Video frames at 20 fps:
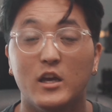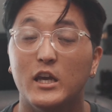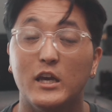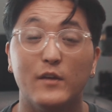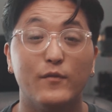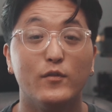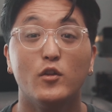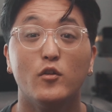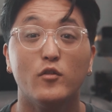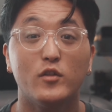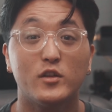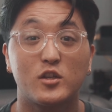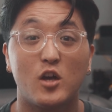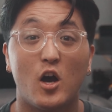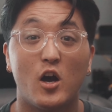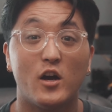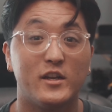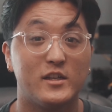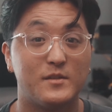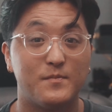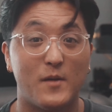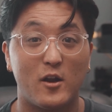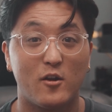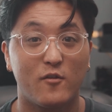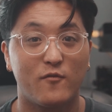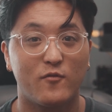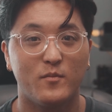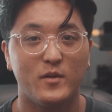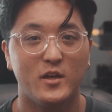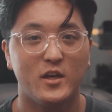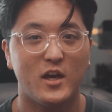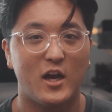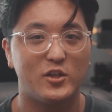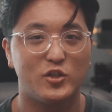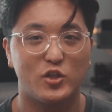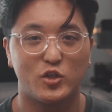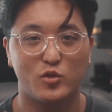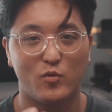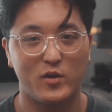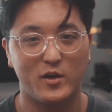Even though this con is minor for me, I
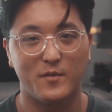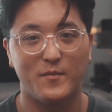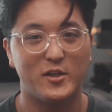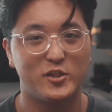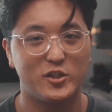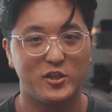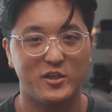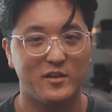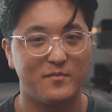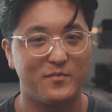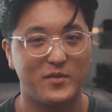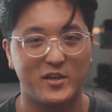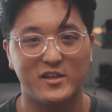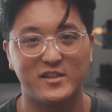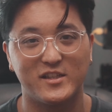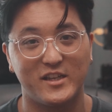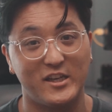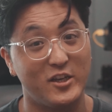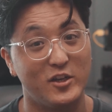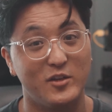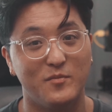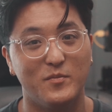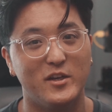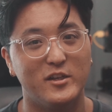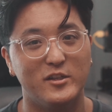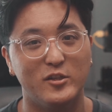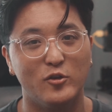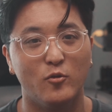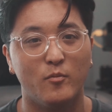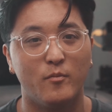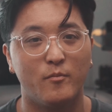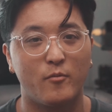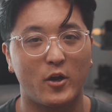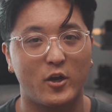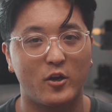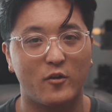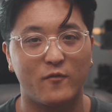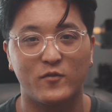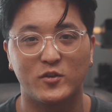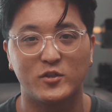just want to mention it because it could be a deal
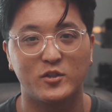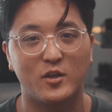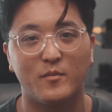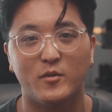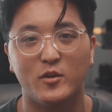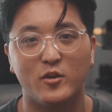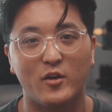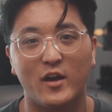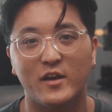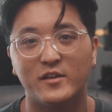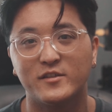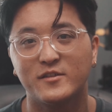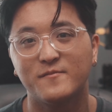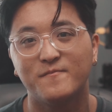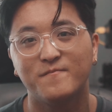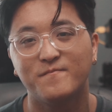breaker for some of you guys.